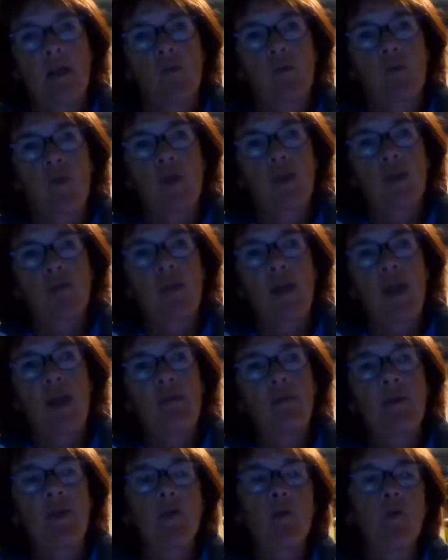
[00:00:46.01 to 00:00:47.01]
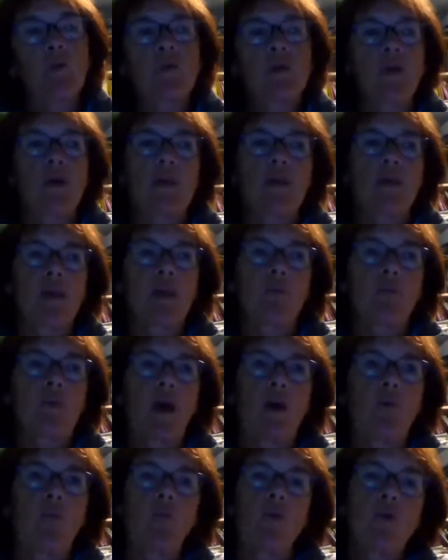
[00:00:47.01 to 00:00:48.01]
Which made me also think
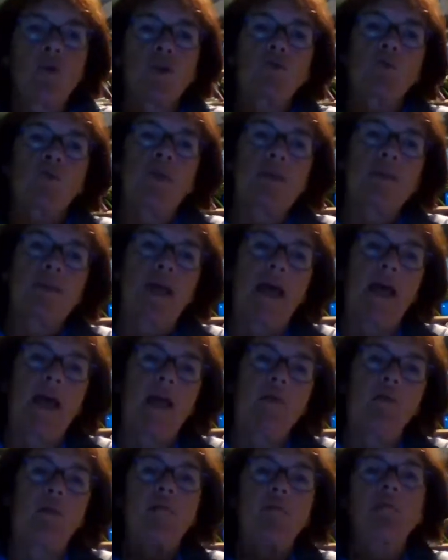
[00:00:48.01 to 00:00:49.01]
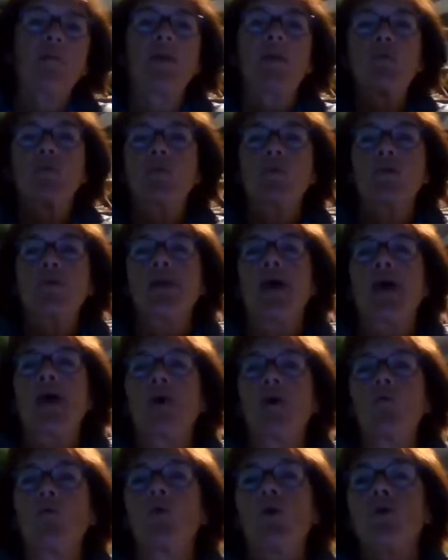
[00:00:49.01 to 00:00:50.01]
about, what do we say when people
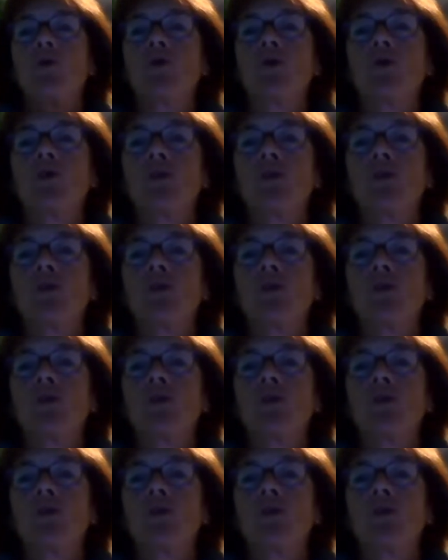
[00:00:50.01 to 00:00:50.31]
say, what